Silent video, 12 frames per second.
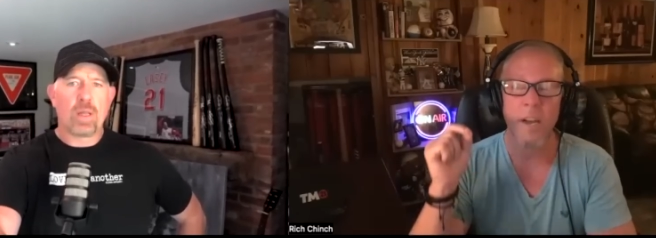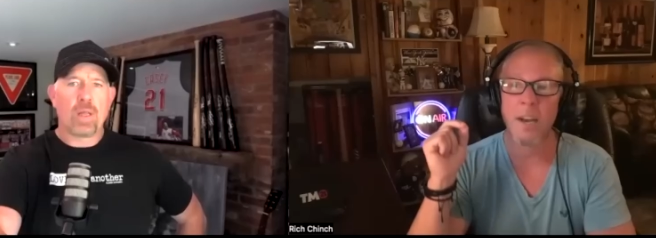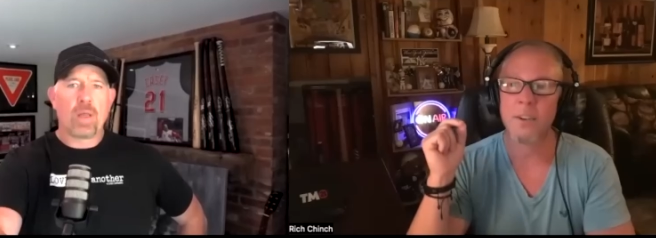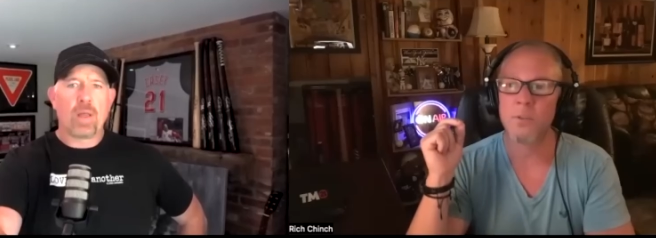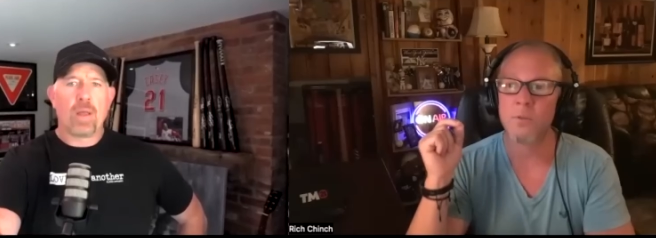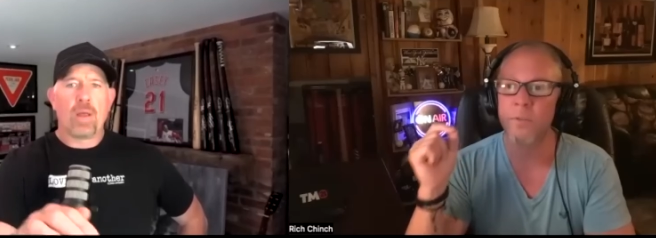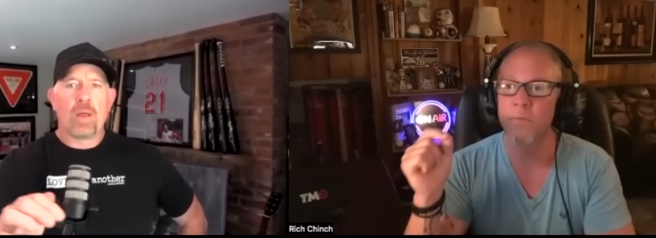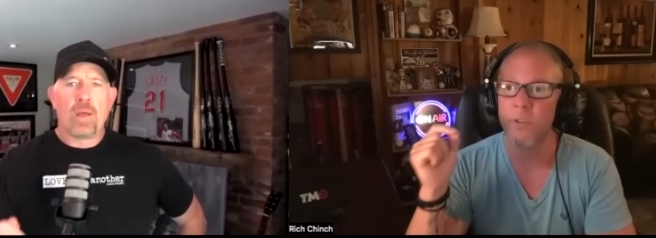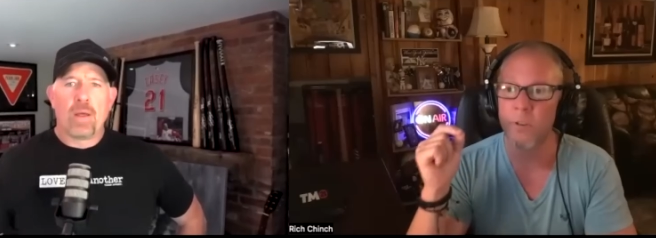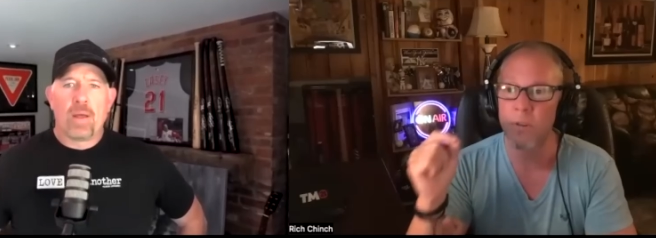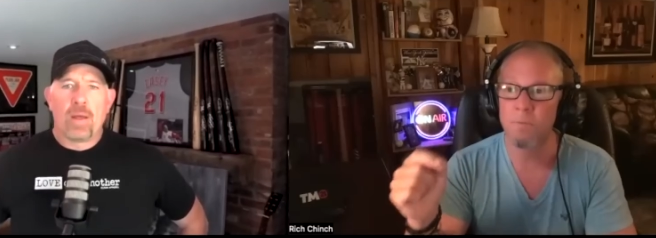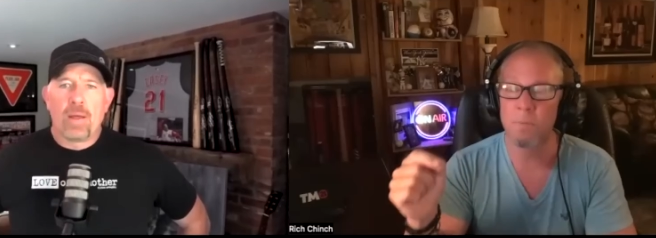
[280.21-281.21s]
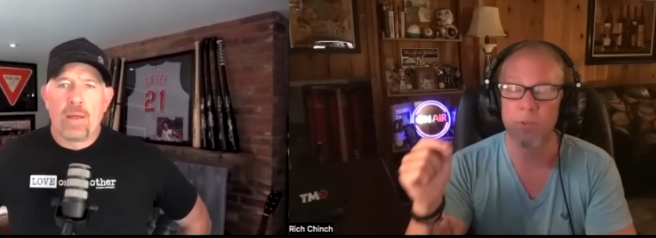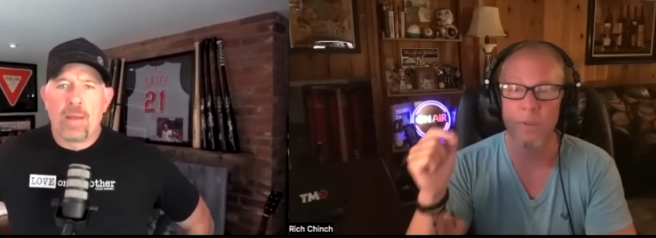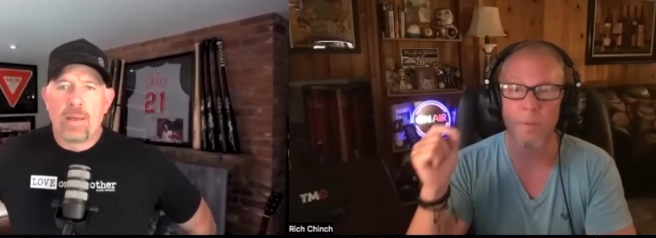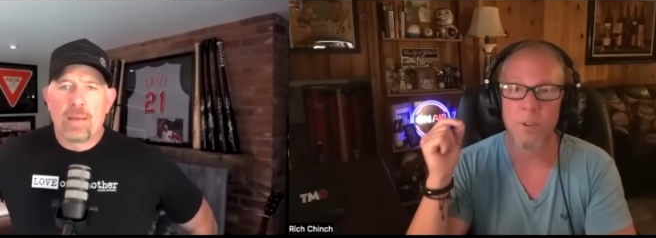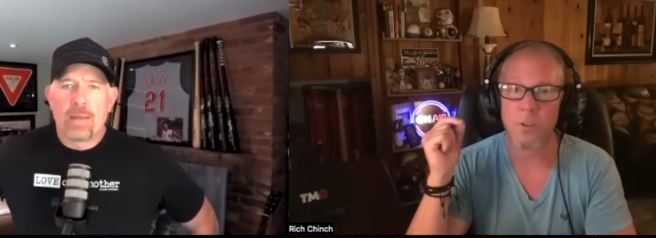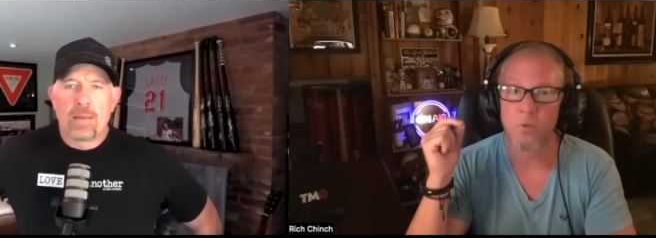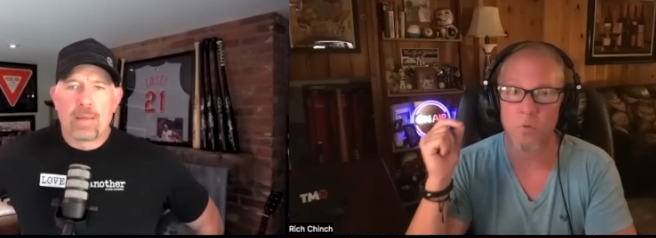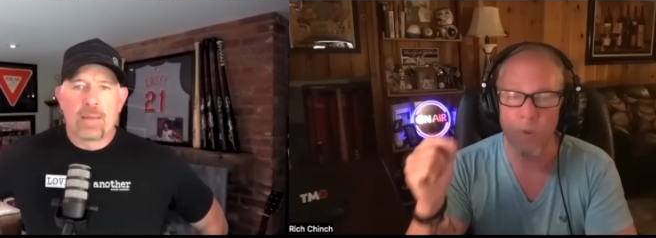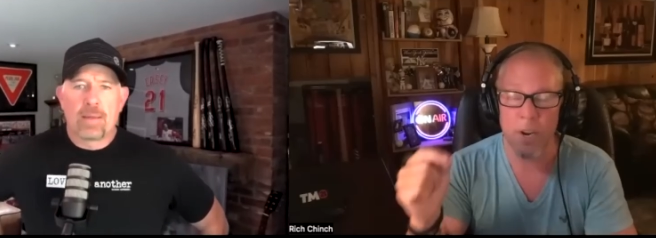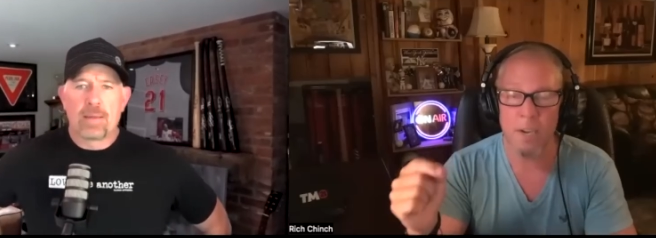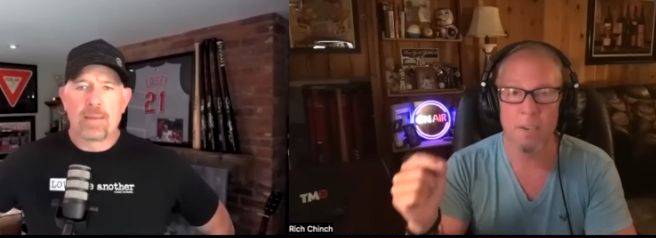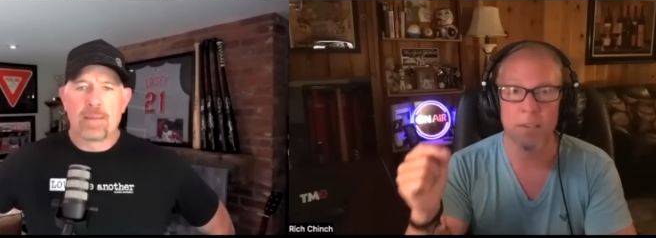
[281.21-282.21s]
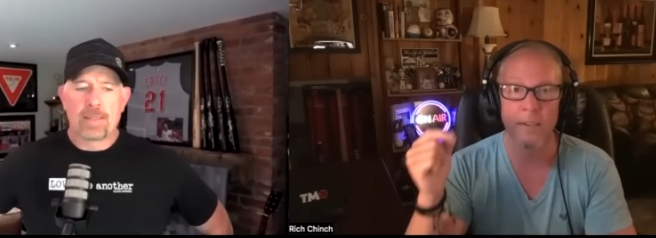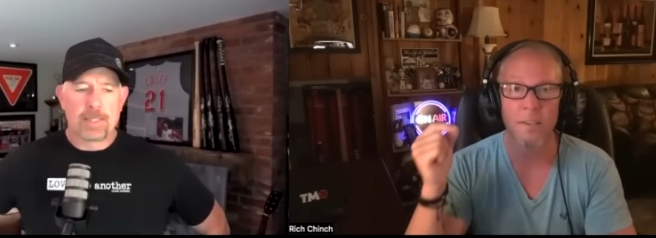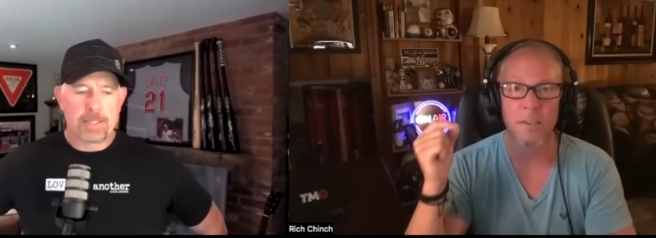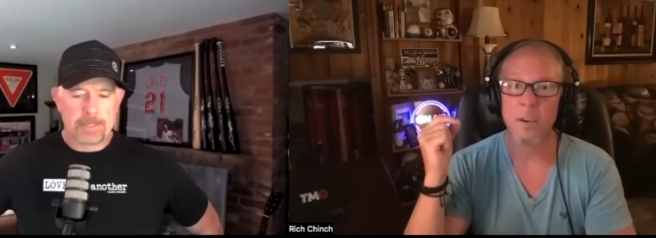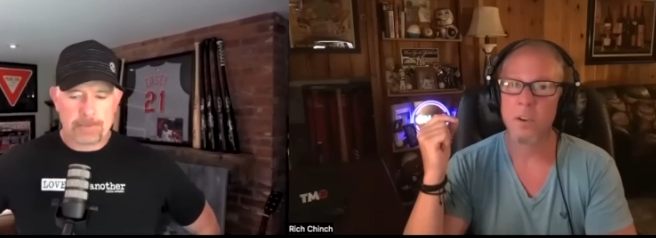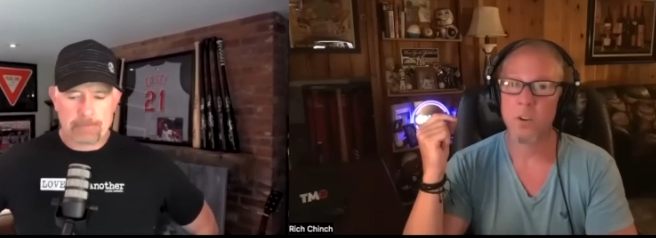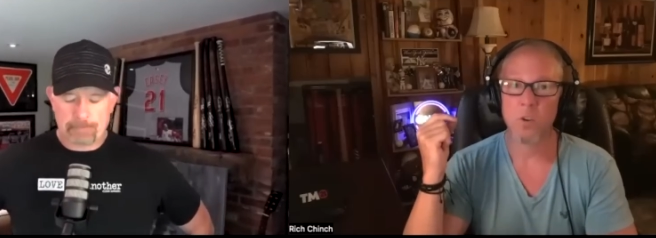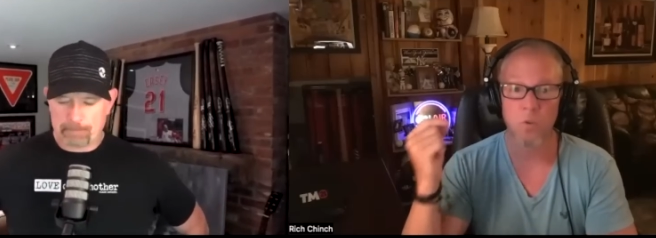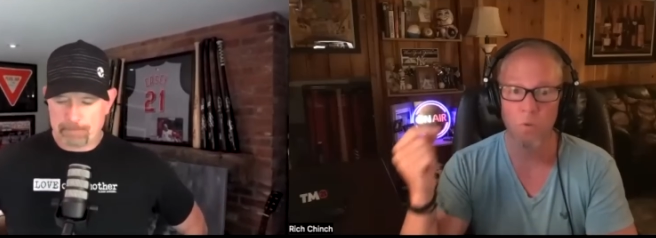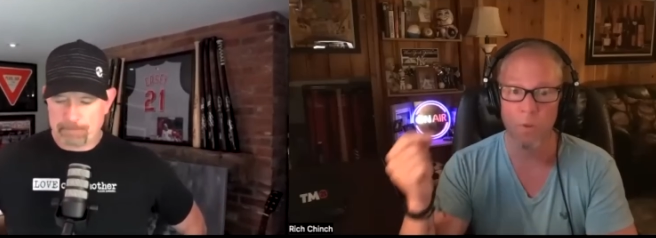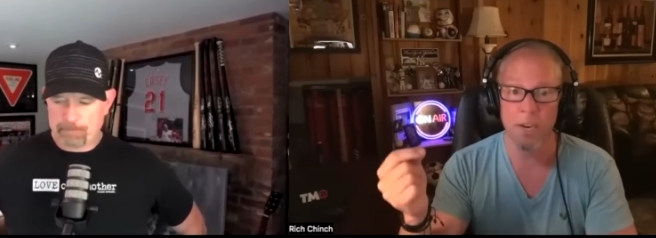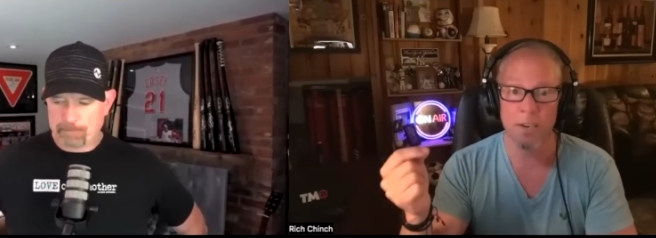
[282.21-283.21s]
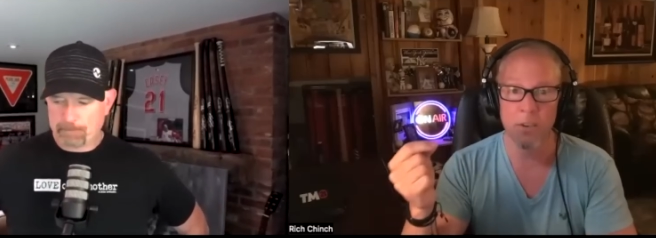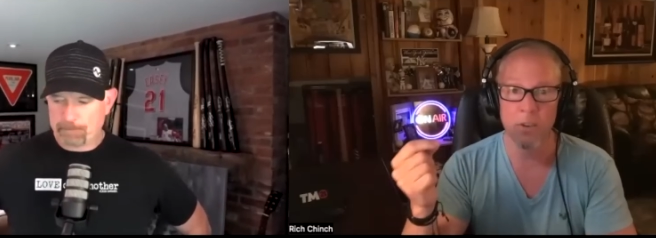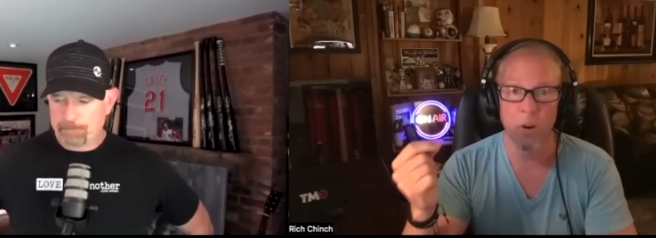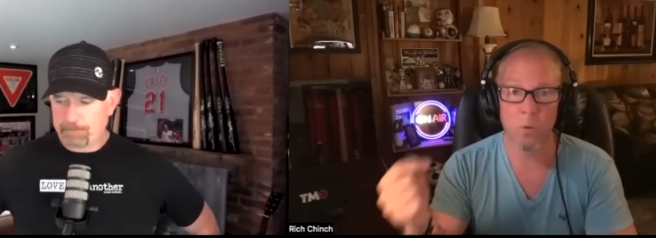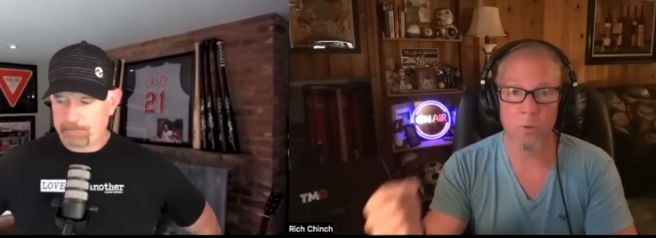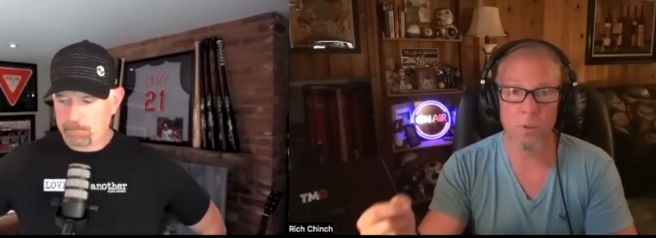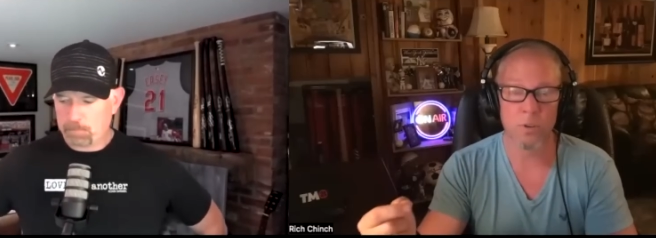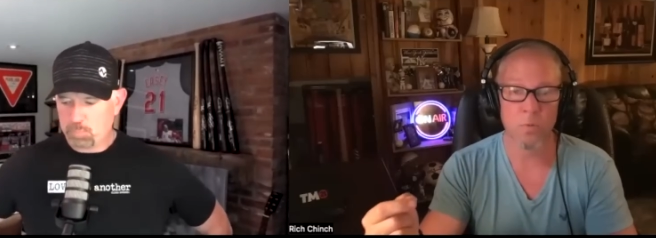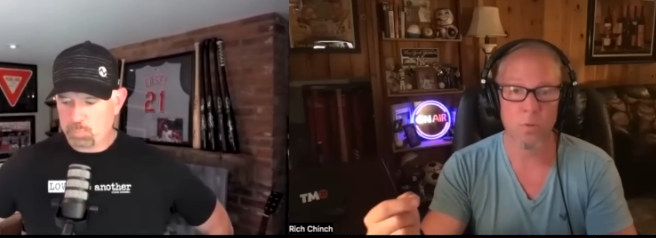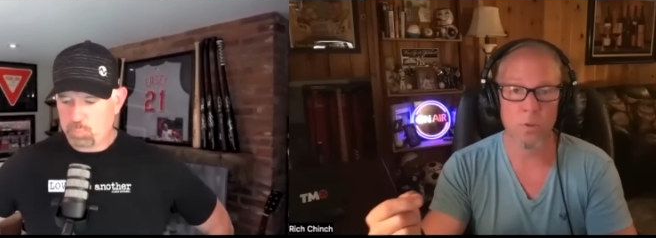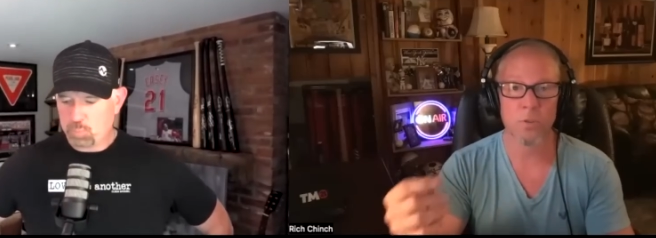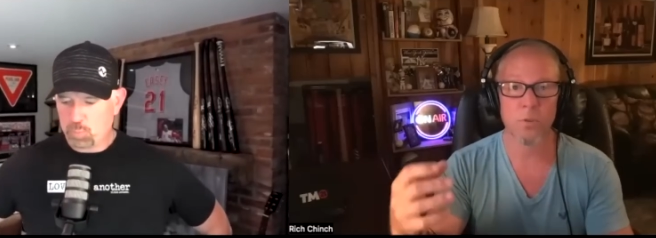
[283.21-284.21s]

Speaker 1: and you have learned from some of the greatest coaches in the world.